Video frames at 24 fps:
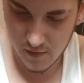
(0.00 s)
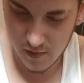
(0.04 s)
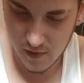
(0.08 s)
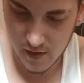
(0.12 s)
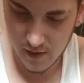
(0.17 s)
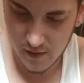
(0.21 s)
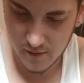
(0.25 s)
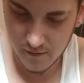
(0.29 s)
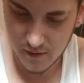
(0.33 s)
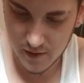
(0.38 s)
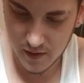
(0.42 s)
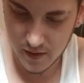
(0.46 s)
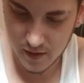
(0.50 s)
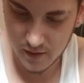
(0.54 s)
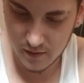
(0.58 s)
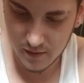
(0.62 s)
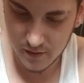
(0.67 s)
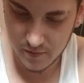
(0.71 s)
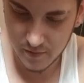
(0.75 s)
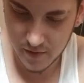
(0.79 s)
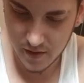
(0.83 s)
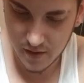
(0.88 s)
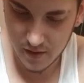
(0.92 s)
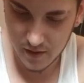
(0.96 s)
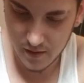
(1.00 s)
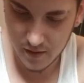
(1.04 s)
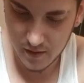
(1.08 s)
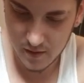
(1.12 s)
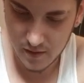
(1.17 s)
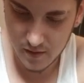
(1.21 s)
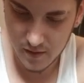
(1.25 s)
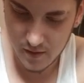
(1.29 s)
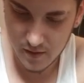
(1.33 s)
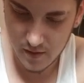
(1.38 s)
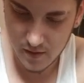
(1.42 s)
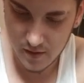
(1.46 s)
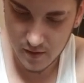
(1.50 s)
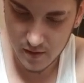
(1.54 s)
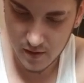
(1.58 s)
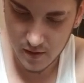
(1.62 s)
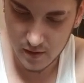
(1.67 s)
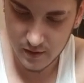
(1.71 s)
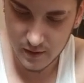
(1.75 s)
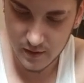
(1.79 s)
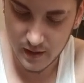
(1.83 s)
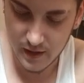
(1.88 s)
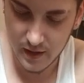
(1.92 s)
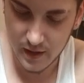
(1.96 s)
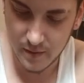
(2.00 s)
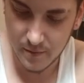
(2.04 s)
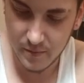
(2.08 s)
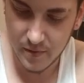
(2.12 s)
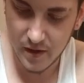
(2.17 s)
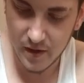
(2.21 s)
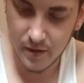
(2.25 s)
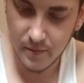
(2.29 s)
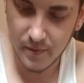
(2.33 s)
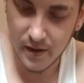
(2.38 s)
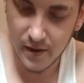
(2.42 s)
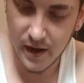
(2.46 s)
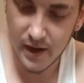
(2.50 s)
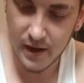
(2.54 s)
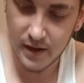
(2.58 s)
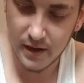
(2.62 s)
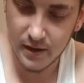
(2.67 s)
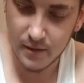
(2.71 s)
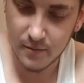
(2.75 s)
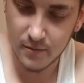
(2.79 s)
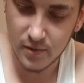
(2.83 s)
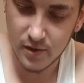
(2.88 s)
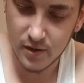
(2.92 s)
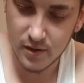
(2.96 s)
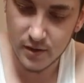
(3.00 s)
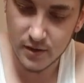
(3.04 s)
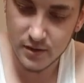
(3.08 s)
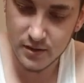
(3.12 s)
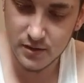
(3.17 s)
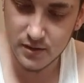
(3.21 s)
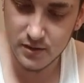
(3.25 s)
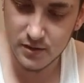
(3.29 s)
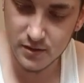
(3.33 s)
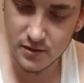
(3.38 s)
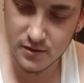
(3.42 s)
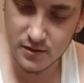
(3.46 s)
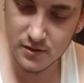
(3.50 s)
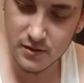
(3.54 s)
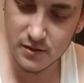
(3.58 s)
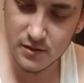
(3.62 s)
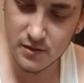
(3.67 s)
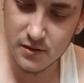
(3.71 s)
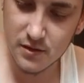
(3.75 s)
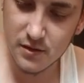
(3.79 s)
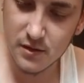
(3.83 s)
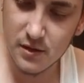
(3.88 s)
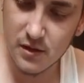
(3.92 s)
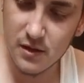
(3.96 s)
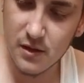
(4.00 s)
having to clip it in, unlike a pair of packing boxers.